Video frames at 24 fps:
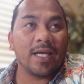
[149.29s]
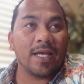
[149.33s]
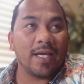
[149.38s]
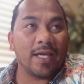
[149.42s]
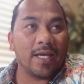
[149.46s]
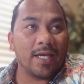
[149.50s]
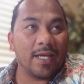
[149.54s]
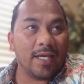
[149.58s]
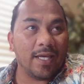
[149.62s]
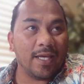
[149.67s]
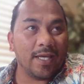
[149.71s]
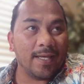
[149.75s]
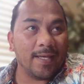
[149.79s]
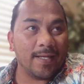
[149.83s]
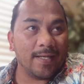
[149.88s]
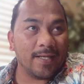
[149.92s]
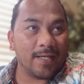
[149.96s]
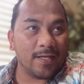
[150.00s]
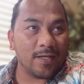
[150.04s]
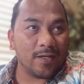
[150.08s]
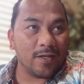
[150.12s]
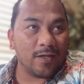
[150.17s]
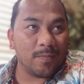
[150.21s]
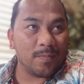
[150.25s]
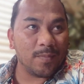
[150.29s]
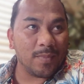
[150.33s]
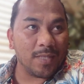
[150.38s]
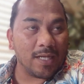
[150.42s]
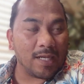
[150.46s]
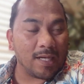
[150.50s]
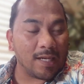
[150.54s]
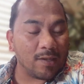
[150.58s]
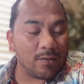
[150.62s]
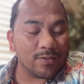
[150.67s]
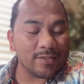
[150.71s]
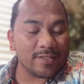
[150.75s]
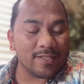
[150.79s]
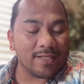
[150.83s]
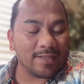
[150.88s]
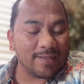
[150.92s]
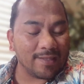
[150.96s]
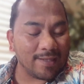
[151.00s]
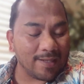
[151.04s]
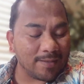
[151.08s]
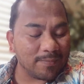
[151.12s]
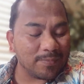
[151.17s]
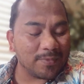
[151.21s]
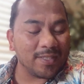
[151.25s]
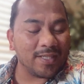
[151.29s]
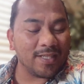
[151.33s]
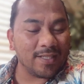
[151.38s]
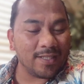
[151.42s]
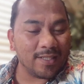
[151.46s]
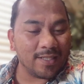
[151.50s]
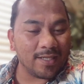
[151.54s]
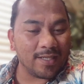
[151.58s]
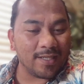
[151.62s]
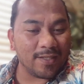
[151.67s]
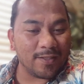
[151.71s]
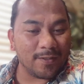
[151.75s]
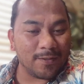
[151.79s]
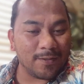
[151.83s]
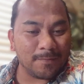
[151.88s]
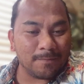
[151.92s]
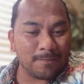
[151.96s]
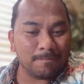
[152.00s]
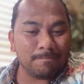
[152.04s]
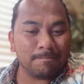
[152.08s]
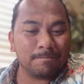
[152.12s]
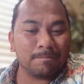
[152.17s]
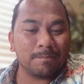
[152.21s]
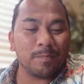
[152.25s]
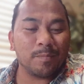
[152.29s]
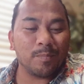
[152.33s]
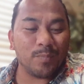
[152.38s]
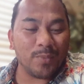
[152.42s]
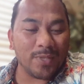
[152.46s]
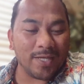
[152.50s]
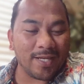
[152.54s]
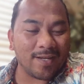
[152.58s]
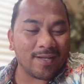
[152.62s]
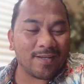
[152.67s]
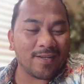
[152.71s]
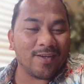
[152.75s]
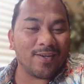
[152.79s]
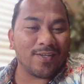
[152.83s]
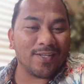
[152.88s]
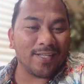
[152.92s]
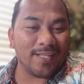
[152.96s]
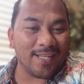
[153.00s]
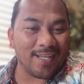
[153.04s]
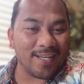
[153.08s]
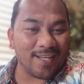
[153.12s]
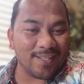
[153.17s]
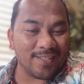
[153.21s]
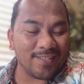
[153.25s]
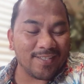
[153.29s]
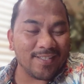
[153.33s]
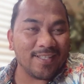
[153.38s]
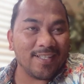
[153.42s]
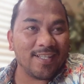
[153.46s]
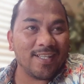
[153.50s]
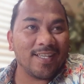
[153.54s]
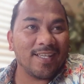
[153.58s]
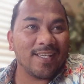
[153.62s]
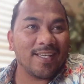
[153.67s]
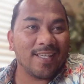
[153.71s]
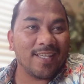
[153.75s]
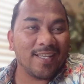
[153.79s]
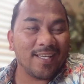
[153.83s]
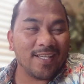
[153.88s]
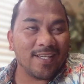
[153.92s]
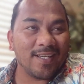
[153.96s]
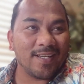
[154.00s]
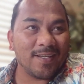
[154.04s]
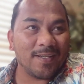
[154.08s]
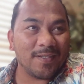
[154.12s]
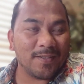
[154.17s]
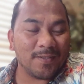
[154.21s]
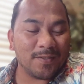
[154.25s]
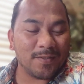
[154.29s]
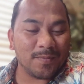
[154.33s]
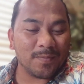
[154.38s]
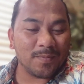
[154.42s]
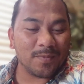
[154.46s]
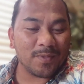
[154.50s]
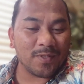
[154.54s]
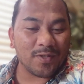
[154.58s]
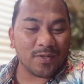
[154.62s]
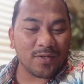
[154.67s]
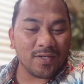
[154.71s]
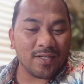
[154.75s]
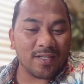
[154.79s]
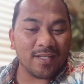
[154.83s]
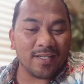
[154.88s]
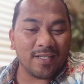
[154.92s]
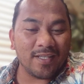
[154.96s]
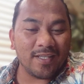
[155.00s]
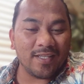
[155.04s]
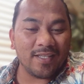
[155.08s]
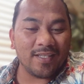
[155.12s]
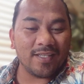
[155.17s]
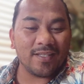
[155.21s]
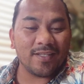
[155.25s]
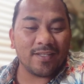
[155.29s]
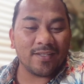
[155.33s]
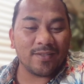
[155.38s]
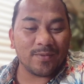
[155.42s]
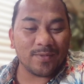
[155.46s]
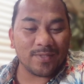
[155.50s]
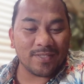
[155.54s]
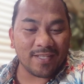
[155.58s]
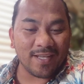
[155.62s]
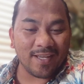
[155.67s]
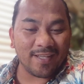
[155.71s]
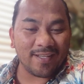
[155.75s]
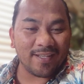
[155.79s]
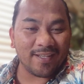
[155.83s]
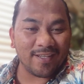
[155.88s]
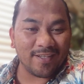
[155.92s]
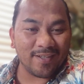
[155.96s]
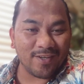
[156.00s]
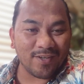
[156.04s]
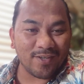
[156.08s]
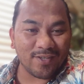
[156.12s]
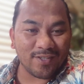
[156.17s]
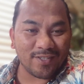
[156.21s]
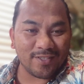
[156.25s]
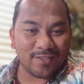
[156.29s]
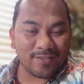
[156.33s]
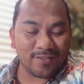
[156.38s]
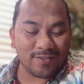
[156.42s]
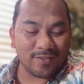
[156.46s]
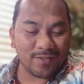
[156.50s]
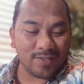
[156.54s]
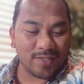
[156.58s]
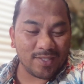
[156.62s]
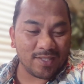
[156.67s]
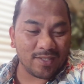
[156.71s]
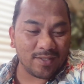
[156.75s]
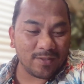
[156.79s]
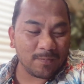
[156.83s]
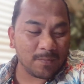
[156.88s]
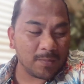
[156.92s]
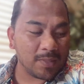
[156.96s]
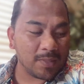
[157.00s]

And I was adopted back on the island. Currently residing in Arkansas now.